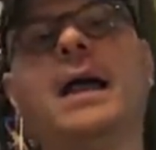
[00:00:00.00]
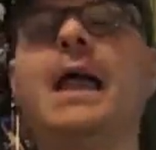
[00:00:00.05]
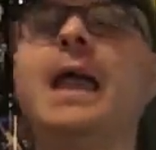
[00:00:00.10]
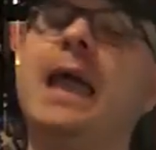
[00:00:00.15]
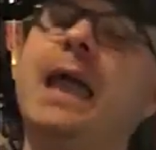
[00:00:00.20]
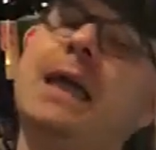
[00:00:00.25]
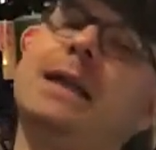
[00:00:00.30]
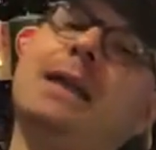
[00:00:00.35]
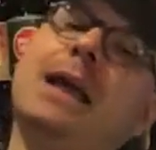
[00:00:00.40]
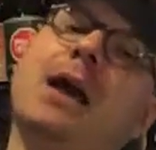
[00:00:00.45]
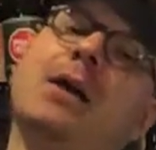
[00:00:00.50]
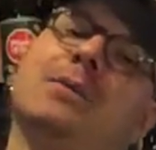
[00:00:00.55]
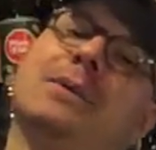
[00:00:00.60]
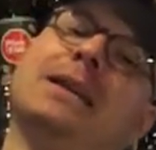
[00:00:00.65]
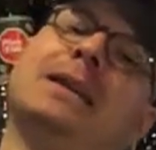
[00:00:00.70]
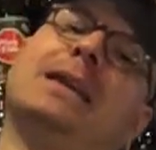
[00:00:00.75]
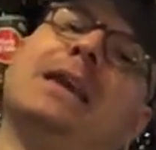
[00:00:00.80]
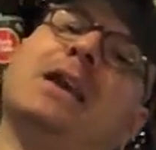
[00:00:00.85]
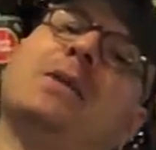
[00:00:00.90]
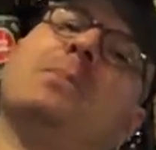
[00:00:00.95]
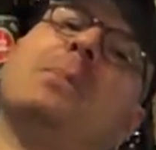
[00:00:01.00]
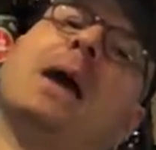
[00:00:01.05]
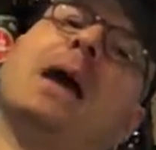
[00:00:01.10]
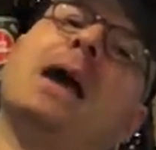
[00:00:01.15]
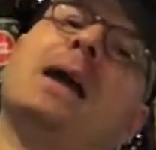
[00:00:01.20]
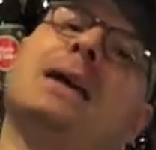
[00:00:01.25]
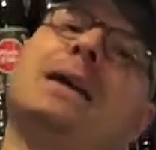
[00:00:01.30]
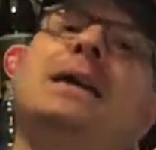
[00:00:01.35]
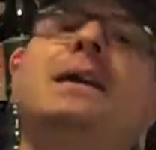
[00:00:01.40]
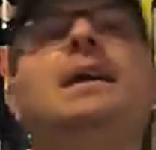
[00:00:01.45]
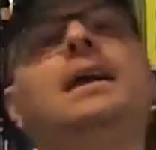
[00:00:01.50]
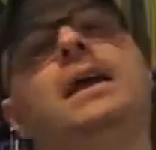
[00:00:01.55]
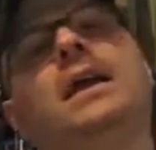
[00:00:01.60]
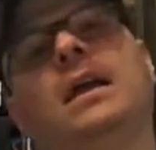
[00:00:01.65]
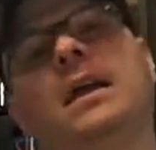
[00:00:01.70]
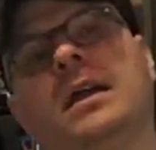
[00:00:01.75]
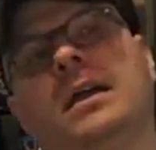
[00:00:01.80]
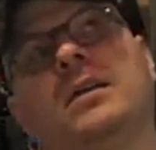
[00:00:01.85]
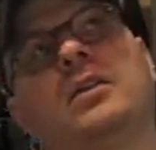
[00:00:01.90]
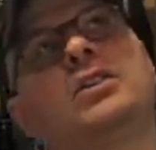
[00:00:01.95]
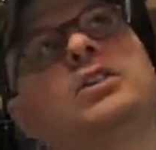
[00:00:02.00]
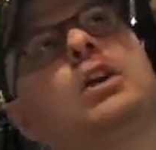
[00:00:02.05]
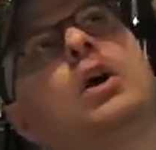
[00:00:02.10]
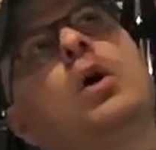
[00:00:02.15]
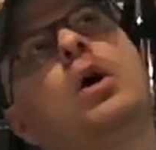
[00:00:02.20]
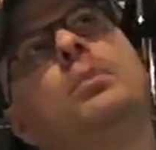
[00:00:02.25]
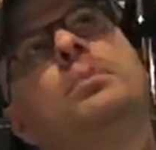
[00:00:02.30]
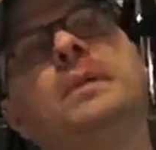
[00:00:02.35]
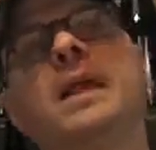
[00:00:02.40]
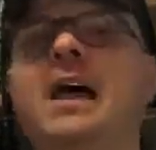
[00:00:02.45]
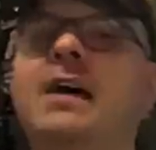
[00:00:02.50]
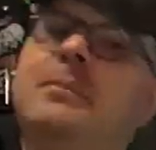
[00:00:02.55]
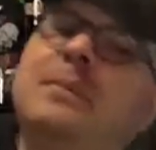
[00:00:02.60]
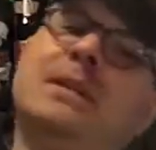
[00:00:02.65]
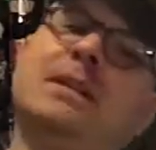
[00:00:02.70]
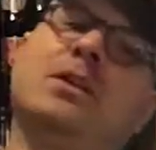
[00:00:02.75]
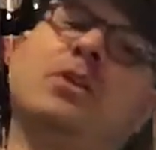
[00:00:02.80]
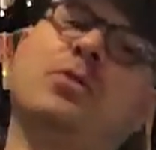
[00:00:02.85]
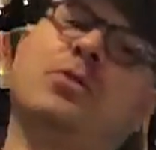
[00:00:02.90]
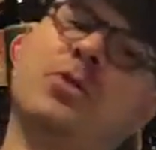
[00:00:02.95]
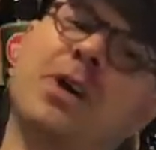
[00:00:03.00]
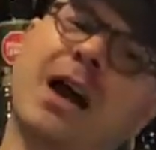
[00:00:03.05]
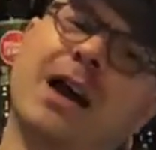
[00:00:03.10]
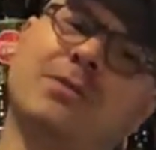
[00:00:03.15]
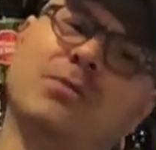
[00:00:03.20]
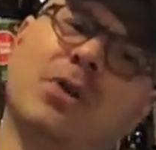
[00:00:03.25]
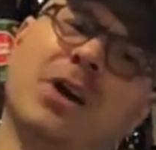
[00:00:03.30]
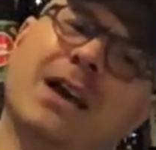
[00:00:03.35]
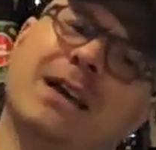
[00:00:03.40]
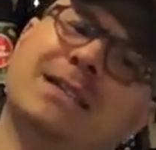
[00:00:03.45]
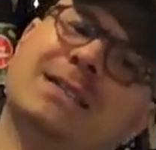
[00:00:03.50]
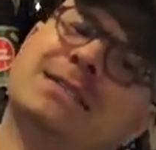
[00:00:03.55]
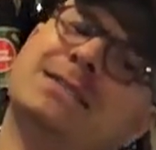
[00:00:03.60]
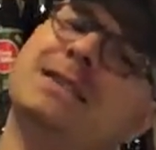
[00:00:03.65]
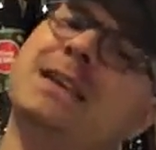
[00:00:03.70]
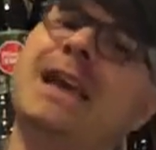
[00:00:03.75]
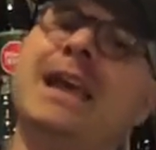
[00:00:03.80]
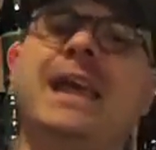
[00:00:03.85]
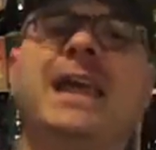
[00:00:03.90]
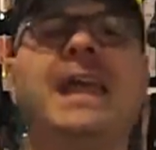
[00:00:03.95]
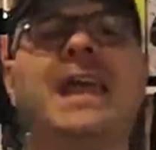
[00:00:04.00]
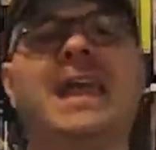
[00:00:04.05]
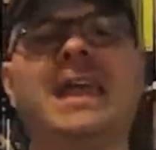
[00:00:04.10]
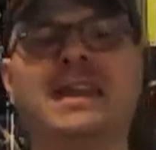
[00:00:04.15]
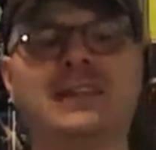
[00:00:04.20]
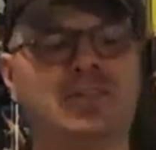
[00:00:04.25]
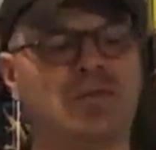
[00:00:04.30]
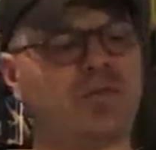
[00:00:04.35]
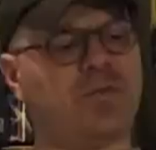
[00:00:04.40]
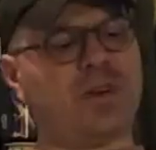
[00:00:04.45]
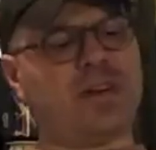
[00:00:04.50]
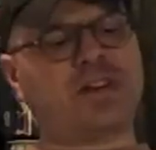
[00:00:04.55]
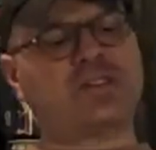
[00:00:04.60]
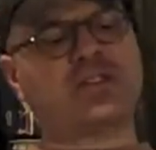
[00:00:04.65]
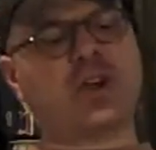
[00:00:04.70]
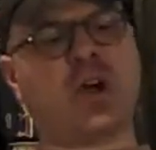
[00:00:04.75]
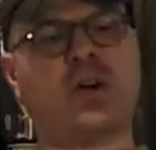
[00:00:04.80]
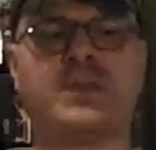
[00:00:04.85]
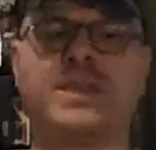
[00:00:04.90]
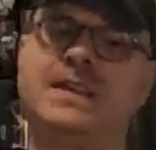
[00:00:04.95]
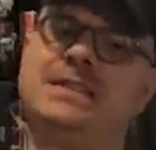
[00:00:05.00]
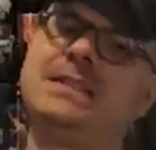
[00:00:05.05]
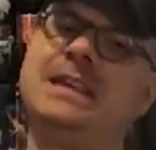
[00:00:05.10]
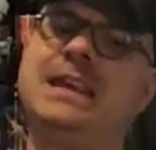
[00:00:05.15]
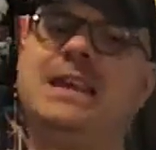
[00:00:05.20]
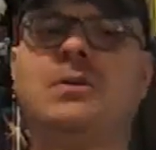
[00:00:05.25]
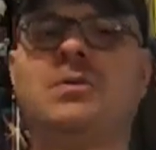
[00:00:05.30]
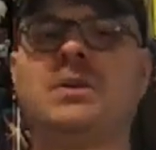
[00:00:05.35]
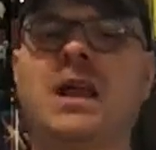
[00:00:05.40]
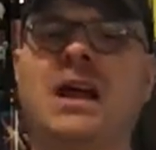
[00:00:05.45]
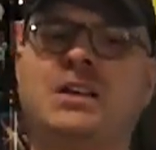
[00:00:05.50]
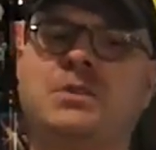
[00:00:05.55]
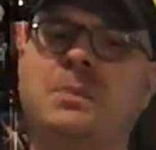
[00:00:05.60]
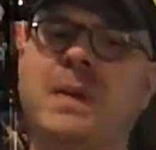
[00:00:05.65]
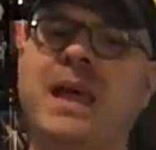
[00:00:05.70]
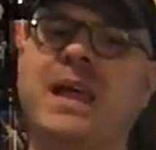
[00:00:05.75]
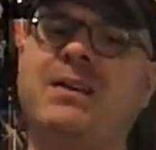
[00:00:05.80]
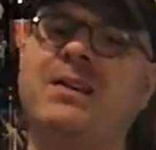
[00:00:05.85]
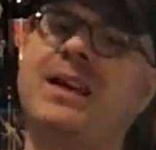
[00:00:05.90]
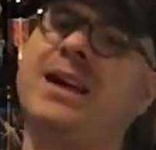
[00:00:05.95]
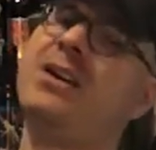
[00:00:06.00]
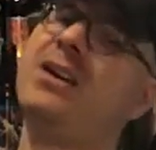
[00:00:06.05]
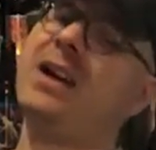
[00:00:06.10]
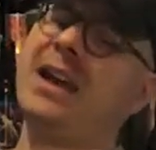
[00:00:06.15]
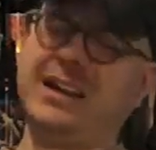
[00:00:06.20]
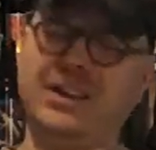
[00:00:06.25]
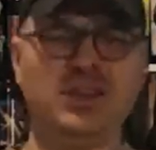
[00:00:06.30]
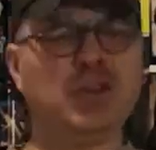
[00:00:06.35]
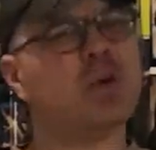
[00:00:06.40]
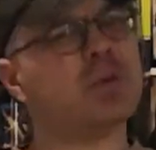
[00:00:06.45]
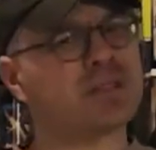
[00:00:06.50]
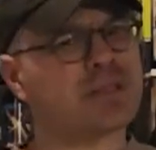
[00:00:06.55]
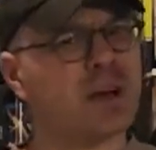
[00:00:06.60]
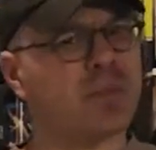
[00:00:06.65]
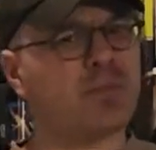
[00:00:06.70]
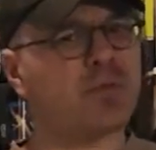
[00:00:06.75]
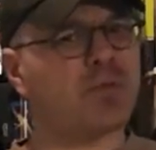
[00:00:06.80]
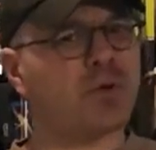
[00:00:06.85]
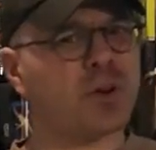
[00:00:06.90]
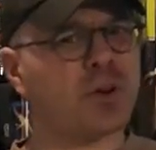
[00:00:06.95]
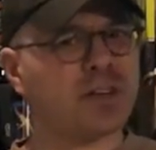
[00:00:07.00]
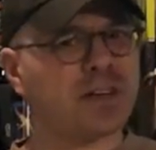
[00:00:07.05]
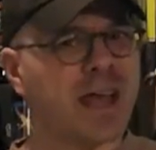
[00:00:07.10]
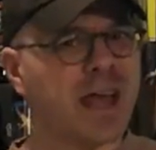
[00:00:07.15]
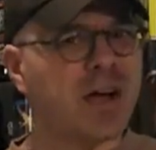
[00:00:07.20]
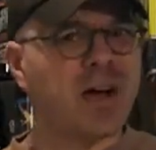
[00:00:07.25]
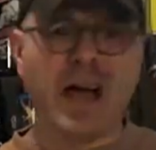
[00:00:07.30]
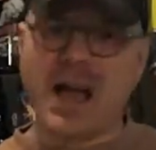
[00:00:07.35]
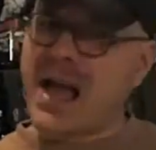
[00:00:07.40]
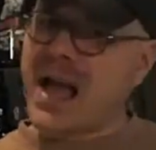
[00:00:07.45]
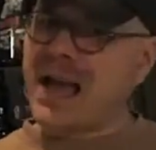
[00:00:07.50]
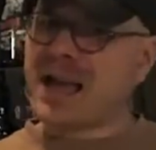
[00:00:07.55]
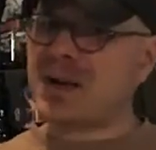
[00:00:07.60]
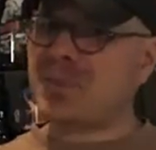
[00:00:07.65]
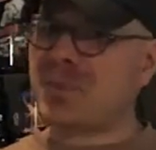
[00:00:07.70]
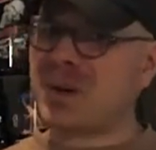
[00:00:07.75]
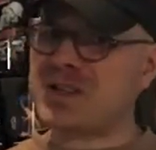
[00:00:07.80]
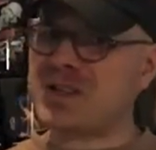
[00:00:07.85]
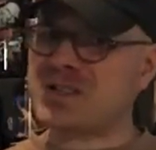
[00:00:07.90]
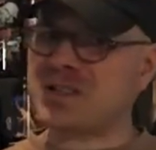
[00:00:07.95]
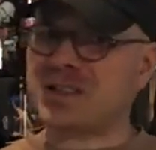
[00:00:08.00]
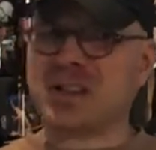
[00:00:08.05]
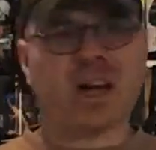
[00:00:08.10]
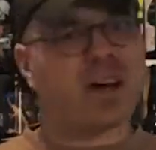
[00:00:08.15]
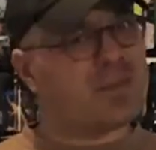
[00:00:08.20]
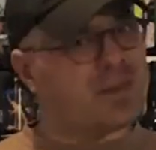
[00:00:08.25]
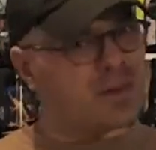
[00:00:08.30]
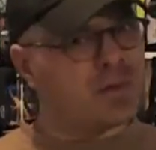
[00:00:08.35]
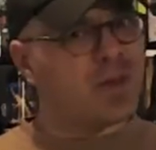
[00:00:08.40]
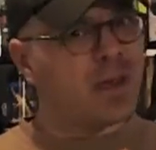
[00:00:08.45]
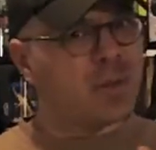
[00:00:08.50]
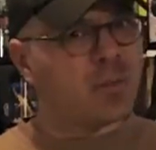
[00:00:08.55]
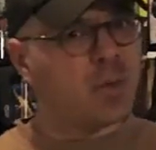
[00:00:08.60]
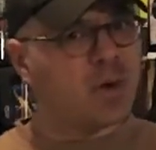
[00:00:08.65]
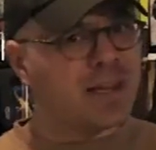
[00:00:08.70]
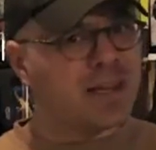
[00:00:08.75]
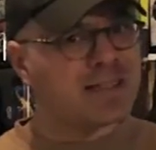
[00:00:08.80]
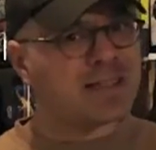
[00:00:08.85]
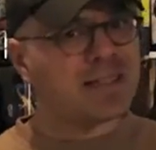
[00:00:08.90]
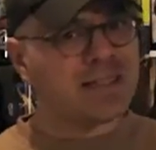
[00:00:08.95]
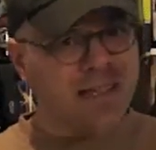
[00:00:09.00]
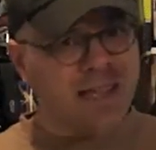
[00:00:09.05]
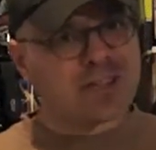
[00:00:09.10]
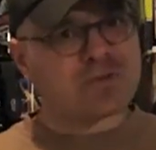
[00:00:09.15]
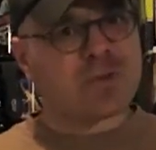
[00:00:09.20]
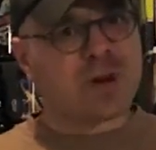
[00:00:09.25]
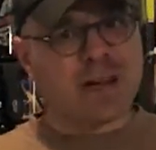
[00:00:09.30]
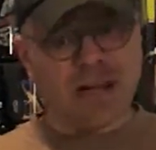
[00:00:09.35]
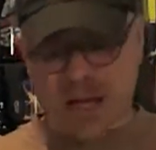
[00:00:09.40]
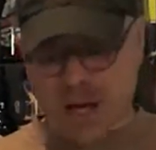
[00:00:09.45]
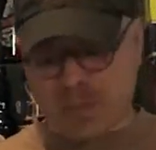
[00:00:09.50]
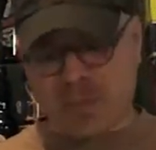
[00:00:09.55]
And now I'm going to kick back. I'm going to go up and have me a little fried rice and finish off this Equinox Pale Ale. And you know what's coming for you now? I got a bunch of love and what is it? That's right, a